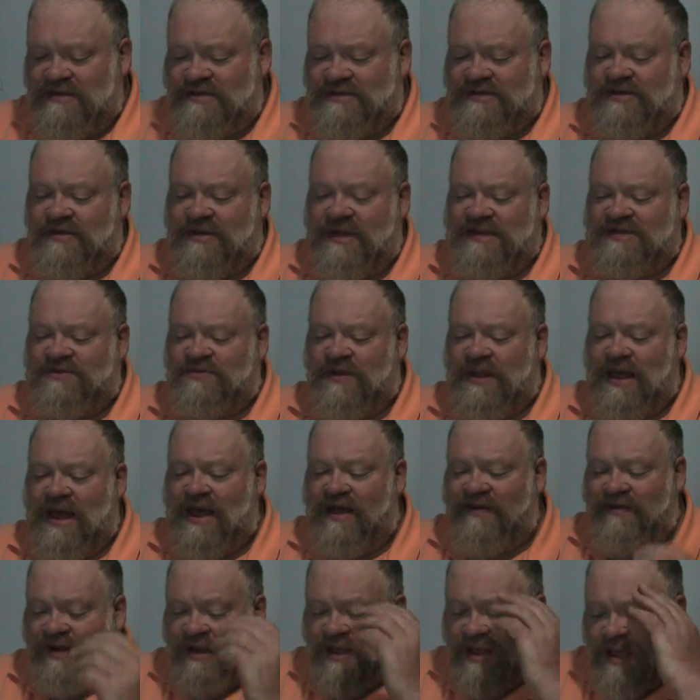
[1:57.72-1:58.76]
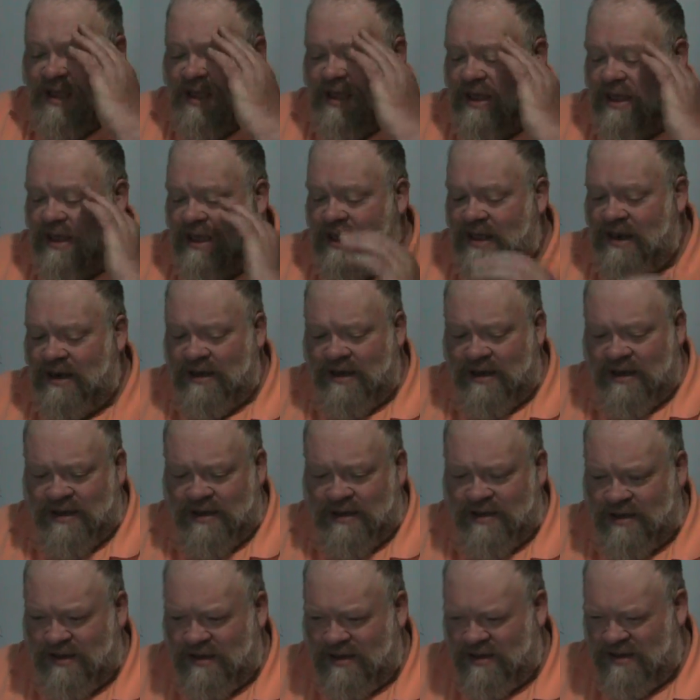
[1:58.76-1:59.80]
so that's what happened. And
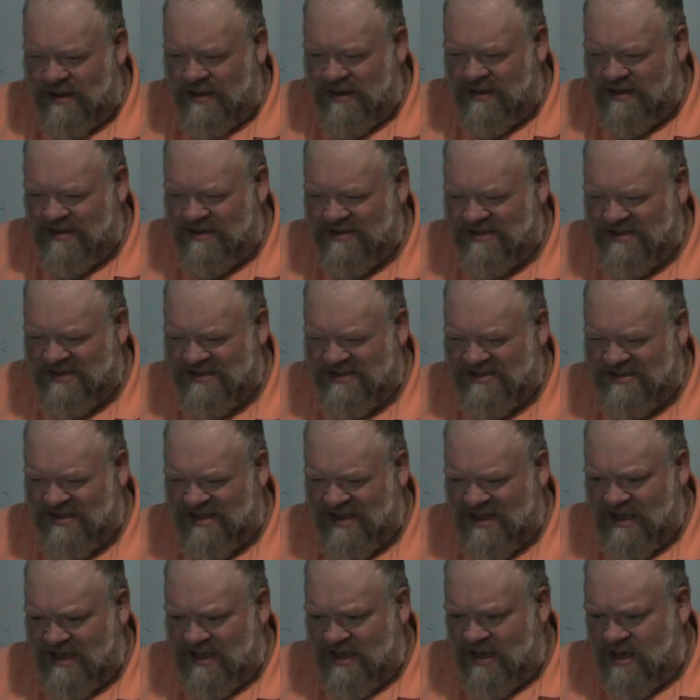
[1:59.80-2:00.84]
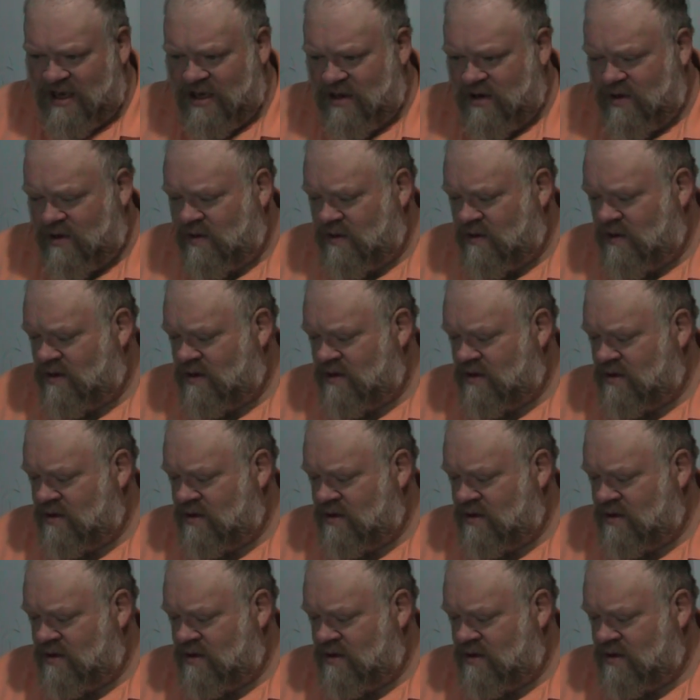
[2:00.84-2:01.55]
uh, just to let you know,